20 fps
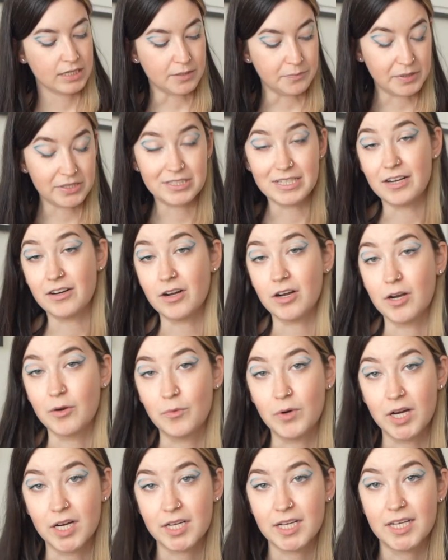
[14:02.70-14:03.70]
The Belltown Art
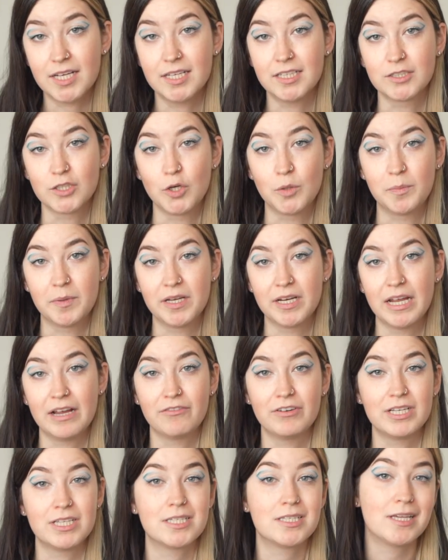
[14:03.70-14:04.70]
Walk is open
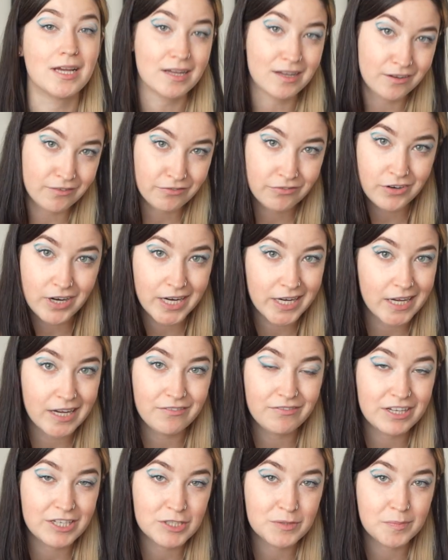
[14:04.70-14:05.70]
every second Friday
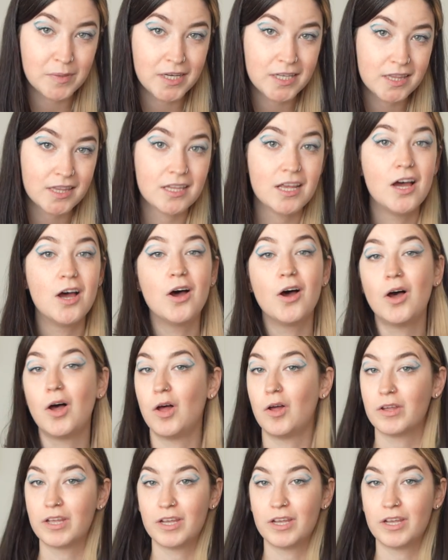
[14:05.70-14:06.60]
of each month, all